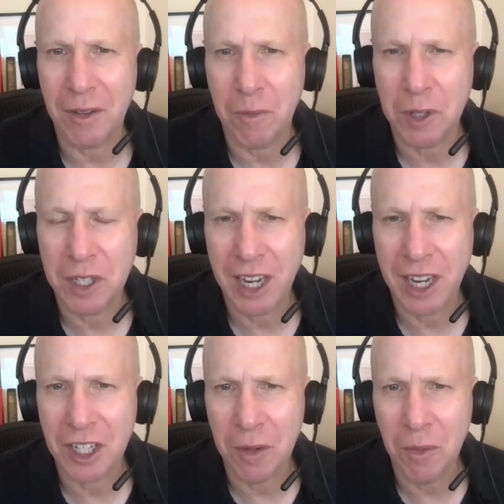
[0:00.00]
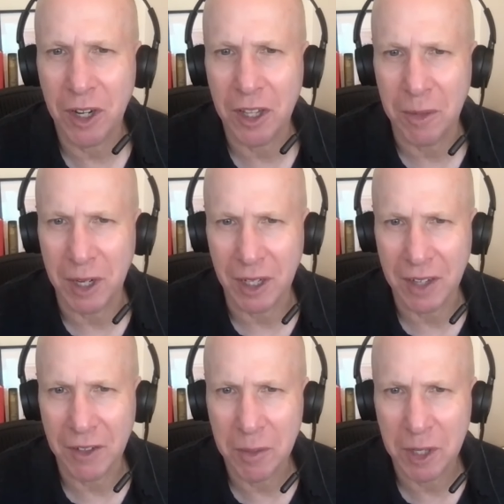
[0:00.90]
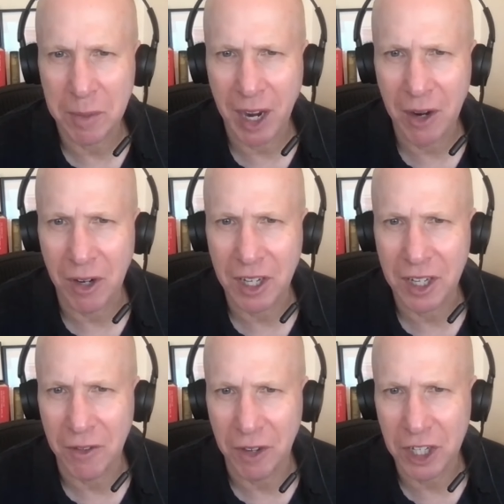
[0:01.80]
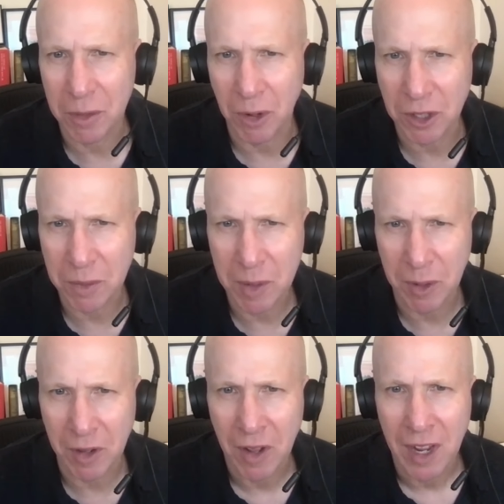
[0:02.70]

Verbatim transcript: staying somewhat in the middle gives him his power. He can reach the most people.